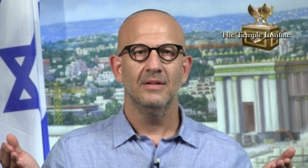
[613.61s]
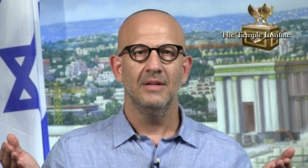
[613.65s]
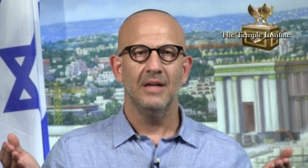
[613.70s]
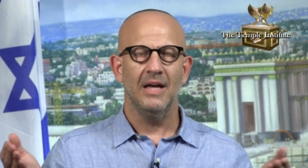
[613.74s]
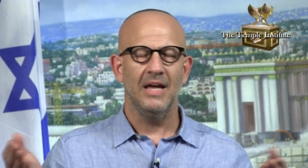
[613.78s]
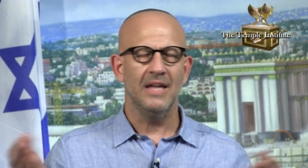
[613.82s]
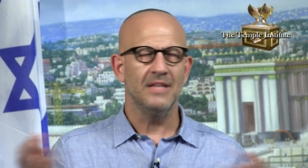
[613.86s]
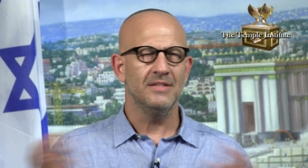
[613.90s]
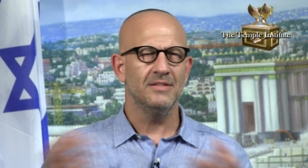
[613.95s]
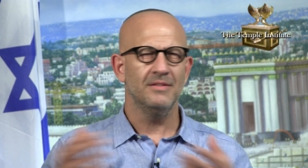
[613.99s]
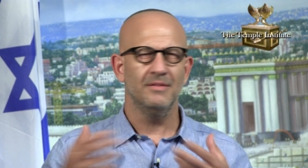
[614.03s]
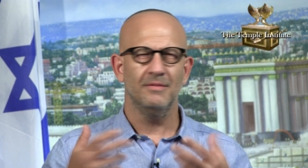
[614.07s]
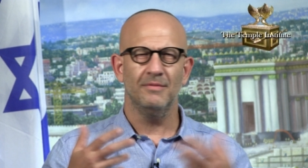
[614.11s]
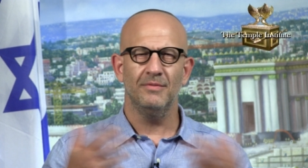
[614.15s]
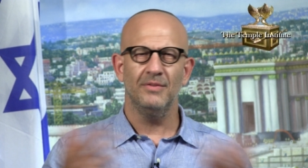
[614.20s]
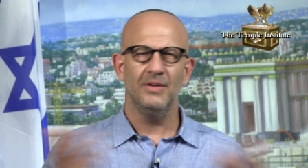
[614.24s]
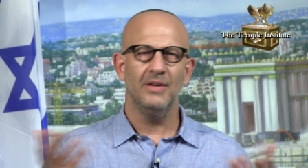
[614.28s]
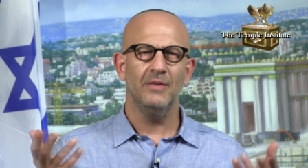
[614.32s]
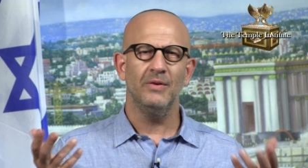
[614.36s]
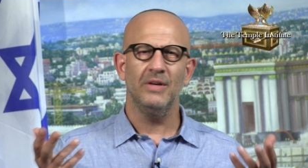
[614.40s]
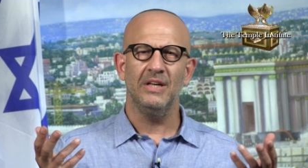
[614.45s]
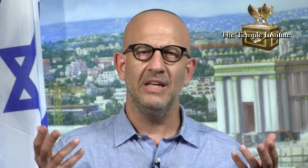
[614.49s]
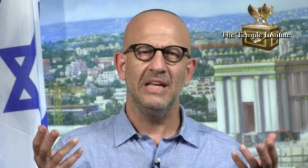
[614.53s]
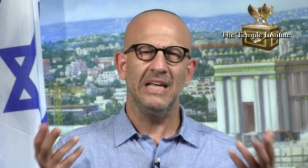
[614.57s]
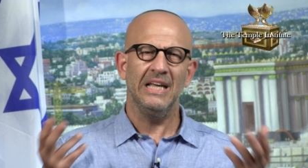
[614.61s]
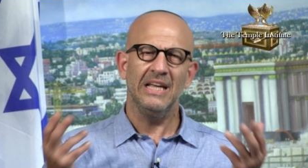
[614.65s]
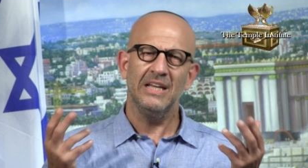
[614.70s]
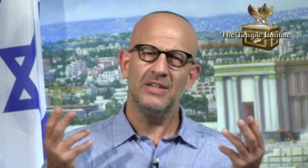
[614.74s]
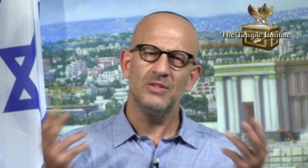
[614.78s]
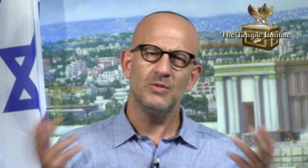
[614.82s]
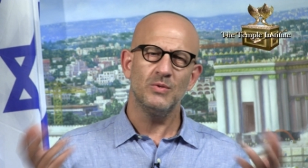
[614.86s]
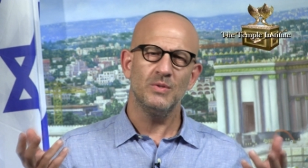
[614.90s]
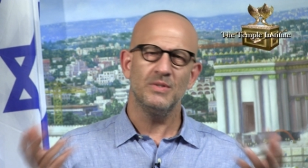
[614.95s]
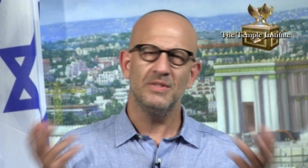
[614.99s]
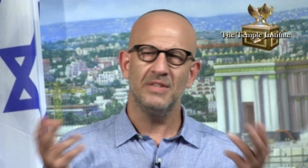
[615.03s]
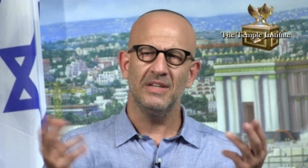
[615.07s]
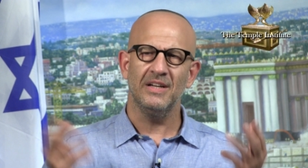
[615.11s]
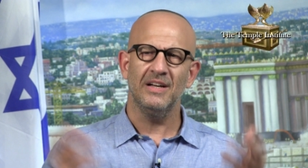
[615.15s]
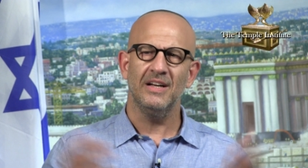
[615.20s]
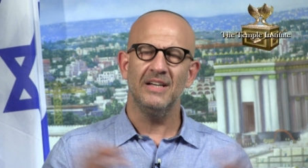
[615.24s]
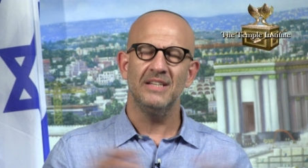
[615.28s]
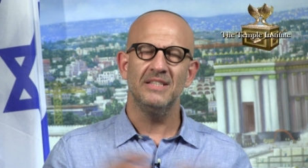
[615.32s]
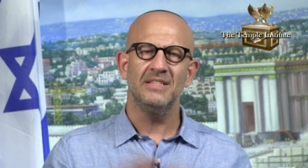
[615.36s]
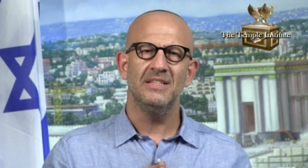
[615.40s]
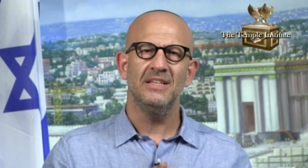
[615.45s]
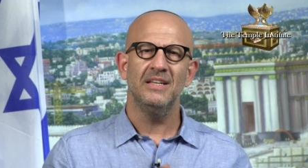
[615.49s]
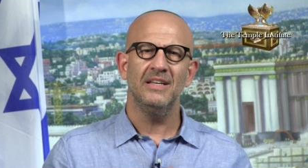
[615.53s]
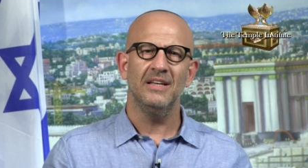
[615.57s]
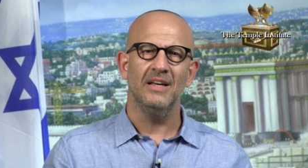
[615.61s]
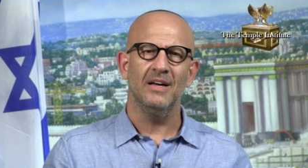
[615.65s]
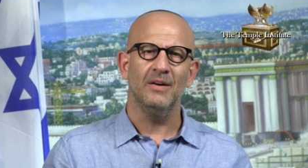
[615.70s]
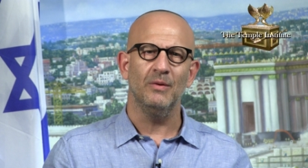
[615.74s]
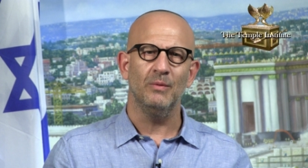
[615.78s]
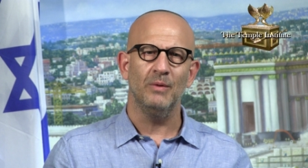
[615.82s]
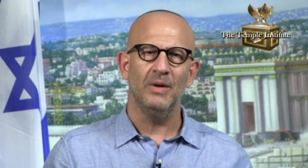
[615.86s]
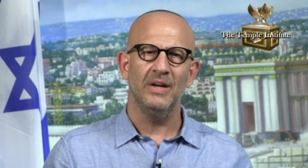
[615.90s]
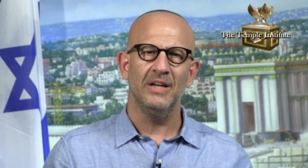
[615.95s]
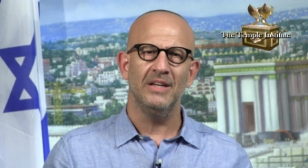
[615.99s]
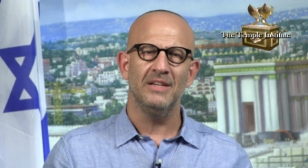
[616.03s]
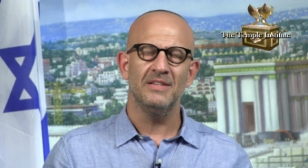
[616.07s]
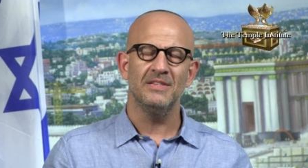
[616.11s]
And it's a very interesting idea, right?